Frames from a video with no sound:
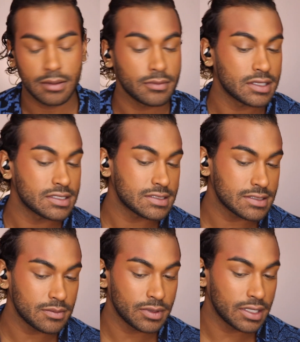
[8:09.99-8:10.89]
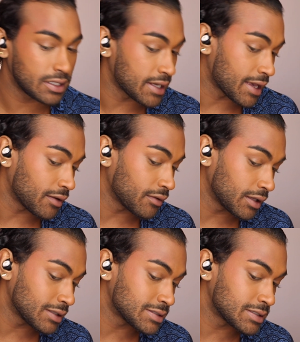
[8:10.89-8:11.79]
This is it blended out.
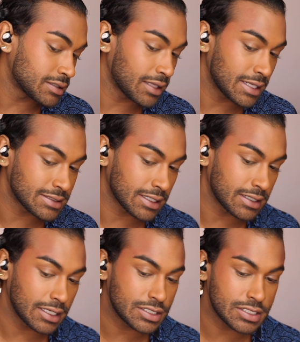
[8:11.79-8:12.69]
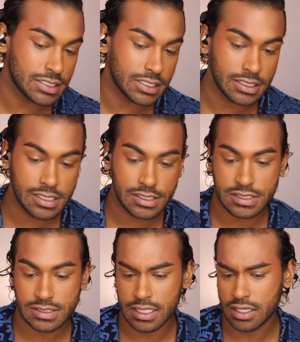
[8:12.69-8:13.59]
It still has like a nice sheen. It
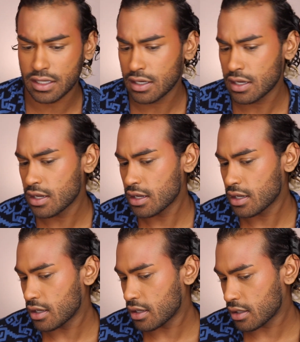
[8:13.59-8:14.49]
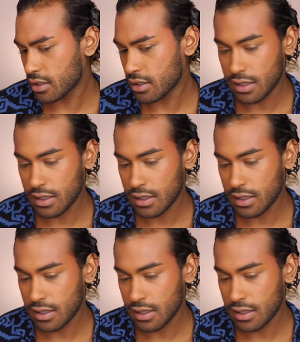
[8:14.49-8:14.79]
just like, ugh.